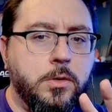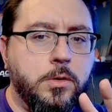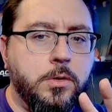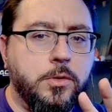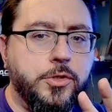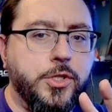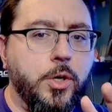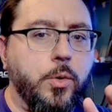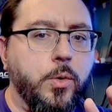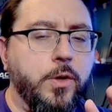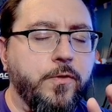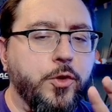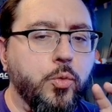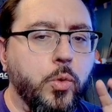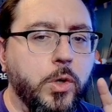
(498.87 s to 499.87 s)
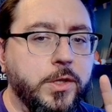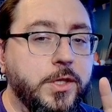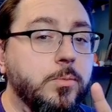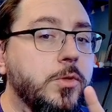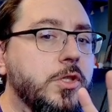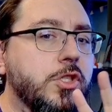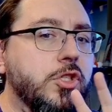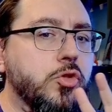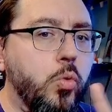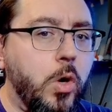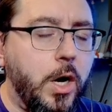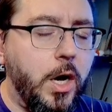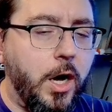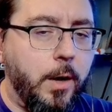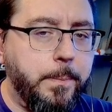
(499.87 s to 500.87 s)
So if you want them to
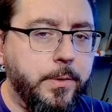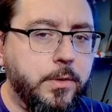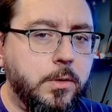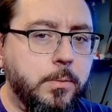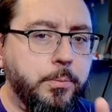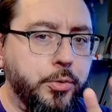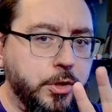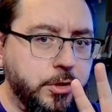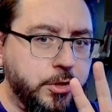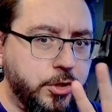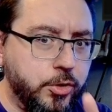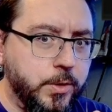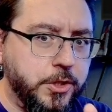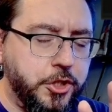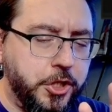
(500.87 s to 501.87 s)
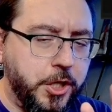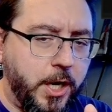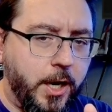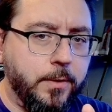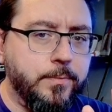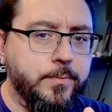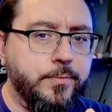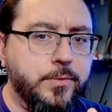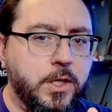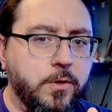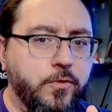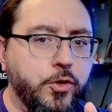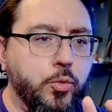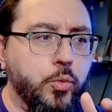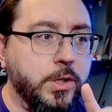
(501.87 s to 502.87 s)
swap, put a 2 in chat. If
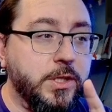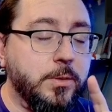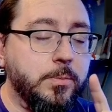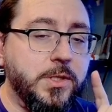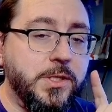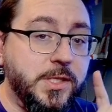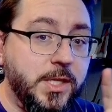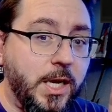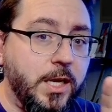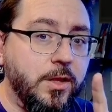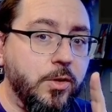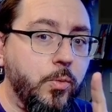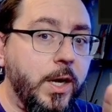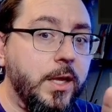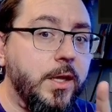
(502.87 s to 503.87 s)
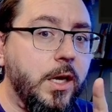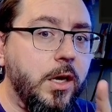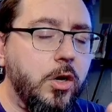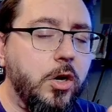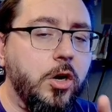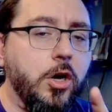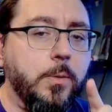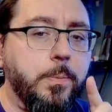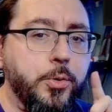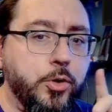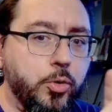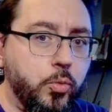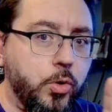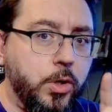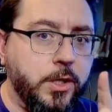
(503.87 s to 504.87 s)
you want them to stay the way they are, put a
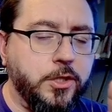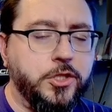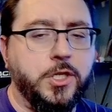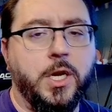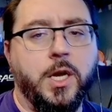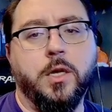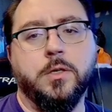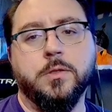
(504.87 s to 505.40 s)
1 in chat.